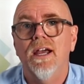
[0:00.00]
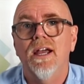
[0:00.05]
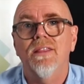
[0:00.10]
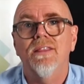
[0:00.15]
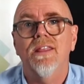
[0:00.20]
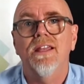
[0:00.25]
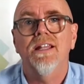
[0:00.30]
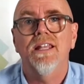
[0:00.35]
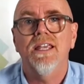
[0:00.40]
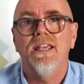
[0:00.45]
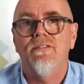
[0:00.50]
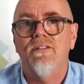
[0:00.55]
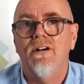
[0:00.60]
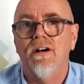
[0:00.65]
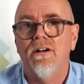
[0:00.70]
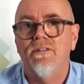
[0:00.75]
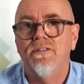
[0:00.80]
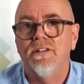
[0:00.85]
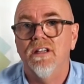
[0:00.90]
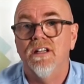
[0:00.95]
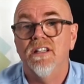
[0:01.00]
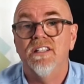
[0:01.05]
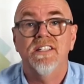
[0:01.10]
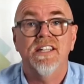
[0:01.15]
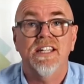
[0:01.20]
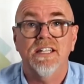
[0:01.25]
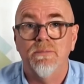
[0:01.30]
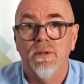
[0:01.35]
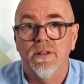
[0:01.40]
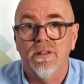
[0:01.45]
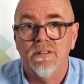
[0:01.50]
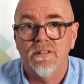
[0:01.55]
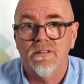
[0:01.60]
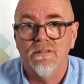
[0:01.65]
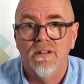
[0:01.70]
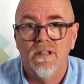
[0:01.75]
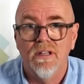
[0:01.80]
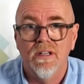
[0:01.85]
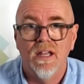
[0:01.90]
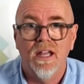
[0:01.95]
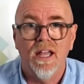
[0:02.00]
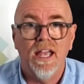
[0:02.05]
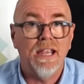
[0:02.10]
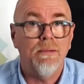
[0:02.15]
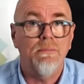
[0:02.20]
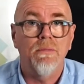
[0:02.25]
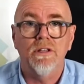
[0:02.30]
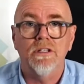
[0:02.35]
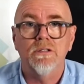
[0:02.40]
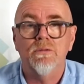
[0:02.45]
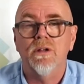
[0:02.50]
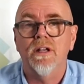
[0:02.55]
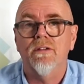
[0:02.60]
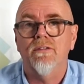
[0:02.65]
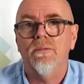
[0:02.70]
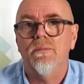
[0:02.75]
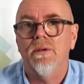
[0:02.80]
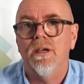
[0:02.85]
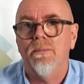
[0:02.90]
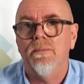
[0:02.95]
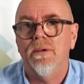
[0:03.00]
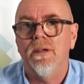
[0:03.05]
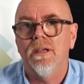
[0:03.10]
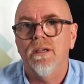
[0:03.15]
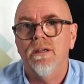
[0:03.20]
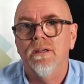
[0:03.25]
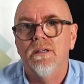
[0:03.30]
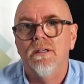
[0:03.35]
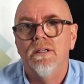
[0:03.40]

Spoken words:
and they leave after 6 months, 8 months, whatever it may be.